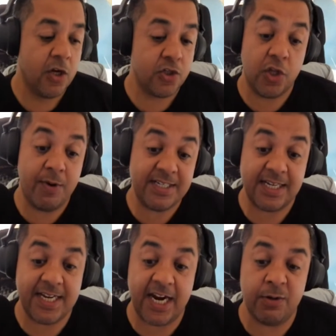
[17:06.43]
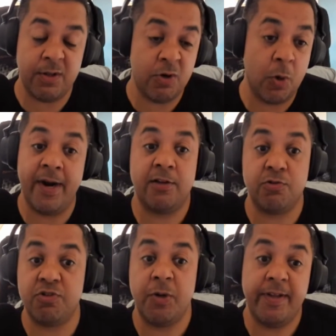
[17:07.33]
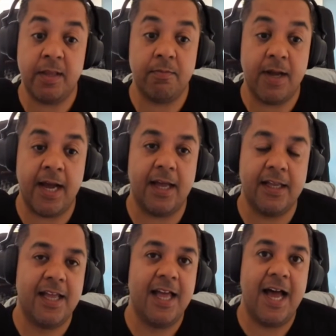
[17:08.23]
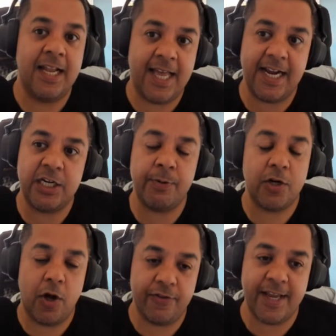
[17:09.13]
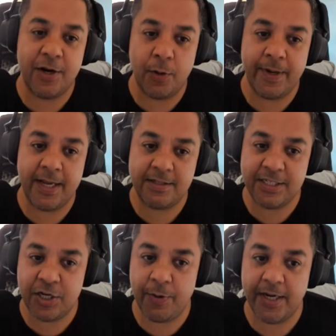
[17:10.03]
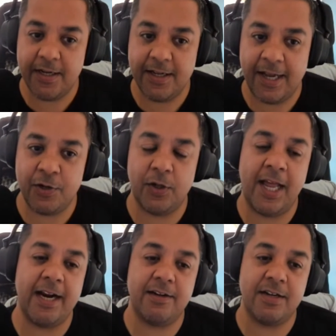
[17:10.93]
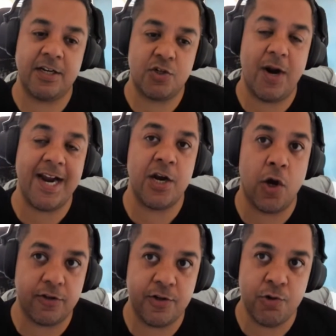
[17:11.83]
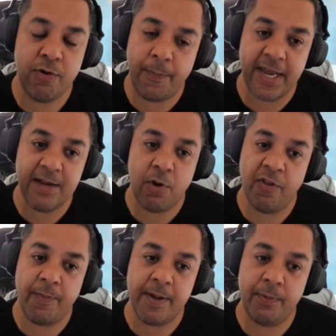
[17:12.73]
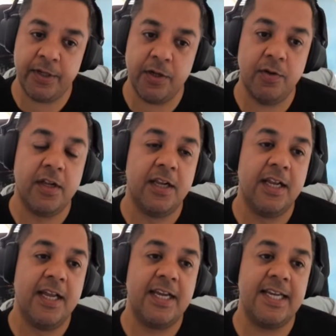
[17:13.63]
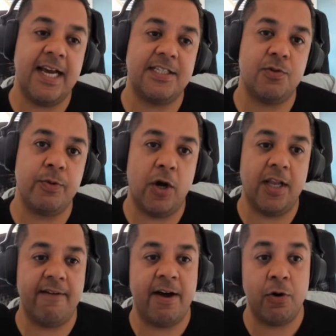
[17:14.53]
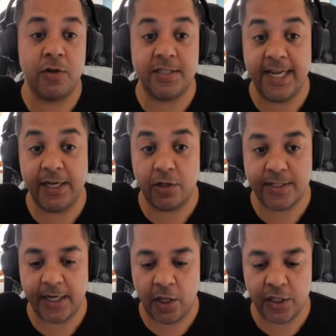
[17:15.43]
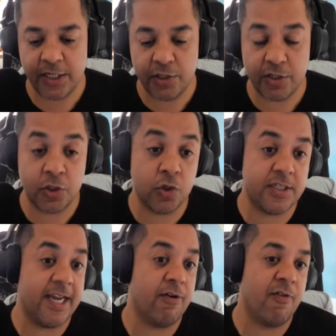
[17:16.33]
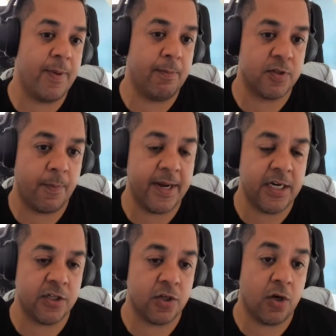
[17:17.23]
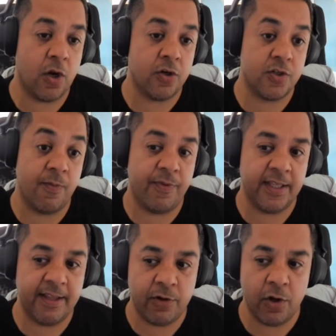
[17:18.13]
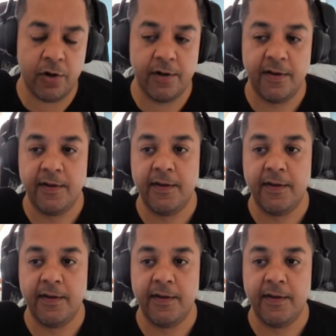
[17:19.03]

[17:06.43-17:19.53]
So the reason I started doing them, no one else was doing them. I like doing content nobody else is doing. I try not to repeat what other people do. Yes, we all have our own take on technology, so it's good to hear other people's opinions on something they've done.